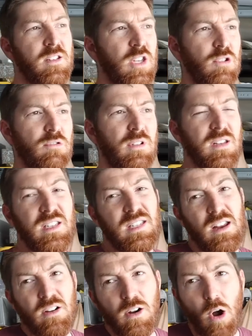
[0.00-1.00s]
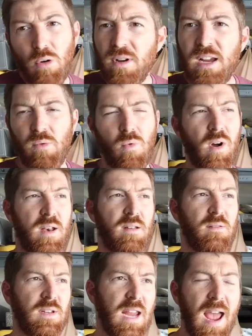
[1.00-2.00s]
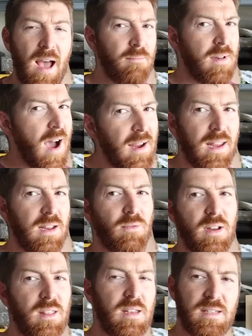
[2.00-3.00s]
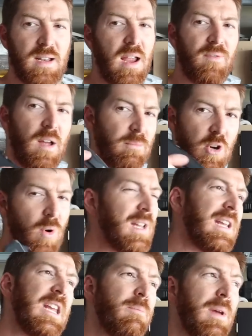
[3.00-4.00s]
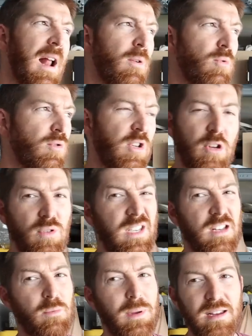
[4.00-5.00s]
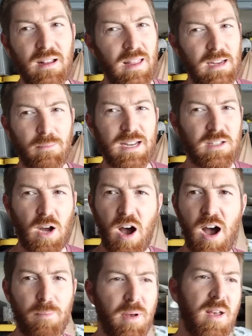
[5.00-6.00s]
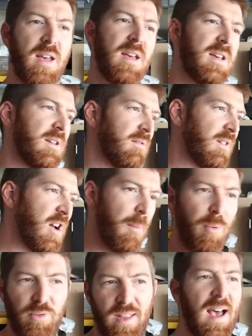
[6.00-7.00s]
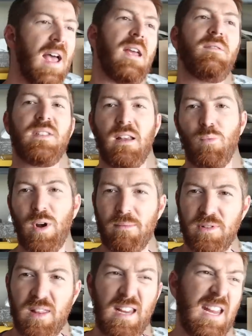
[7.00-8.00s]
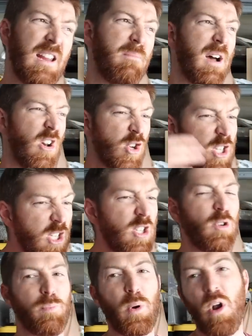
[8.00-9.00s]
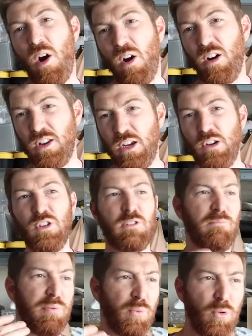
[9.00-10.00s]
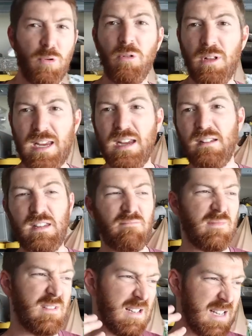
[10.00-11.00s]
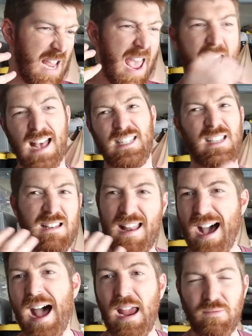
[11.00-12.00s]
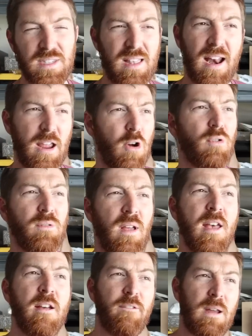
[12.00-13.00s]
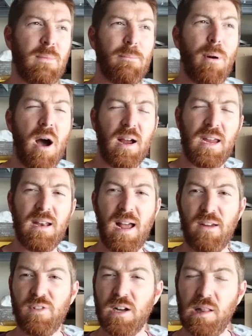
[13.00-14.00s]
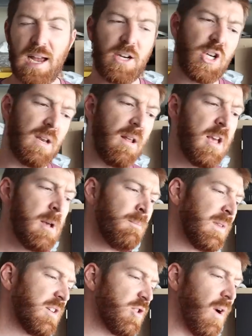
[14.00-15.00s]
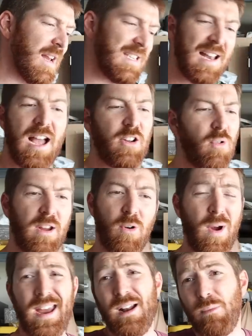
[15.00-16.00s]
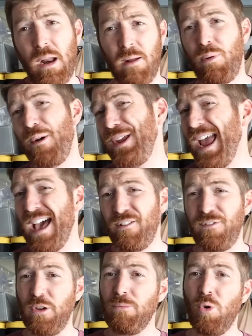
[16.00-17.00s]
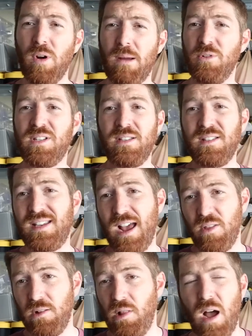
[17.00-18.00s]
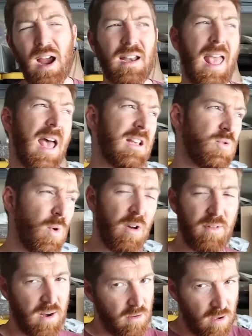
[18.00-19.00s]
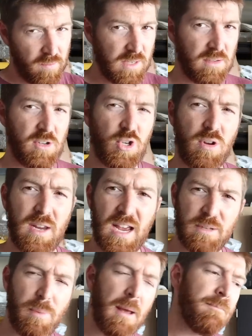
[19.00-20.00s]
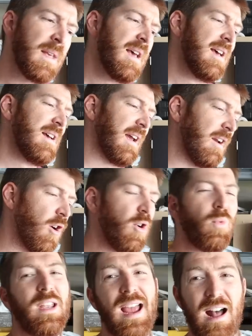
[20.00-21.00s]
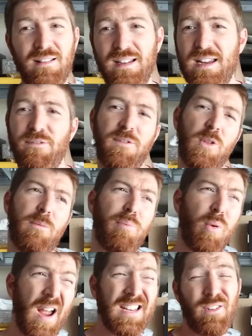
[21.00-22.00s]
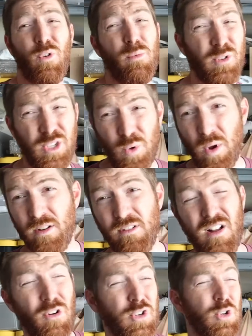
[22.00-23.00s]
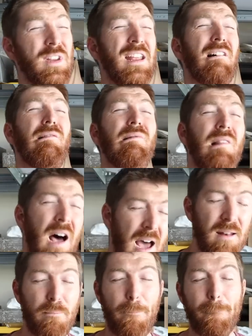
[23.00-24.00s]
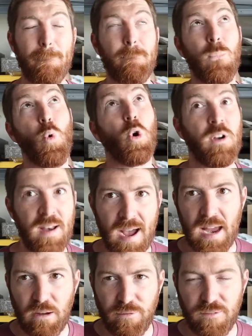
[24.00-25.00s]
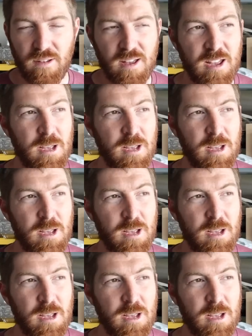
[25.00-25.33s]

to consider owning one. Yeah, I'm not getting rid of this knife. I'm going to keep it. I will use it. It'll be like in my top couple knives when I'm thinking about super hard use, brutally tasked knives that I own in my pocket knife collection. So it's not going away, and I'm gonna probably add a few more Emersons down the line as well that I'll obviously show you guys. But in all reality, for the price of almost two hundred dollars, you can get a lot more knife